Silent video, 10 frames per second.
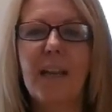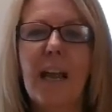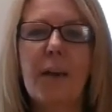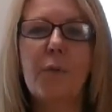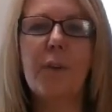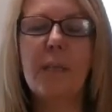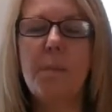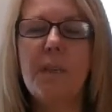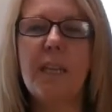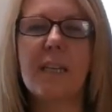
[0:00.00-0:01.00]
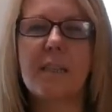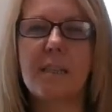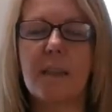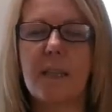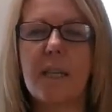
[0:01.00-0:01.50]
And really begin to
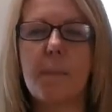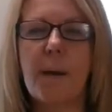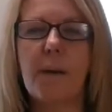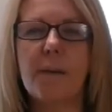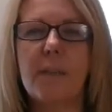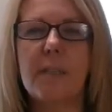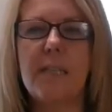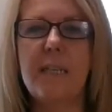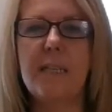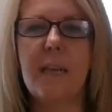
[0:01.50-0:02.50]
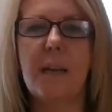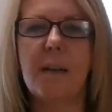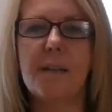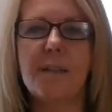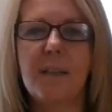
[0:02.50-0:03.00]
think about the
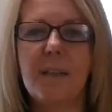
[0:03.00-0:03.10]
details,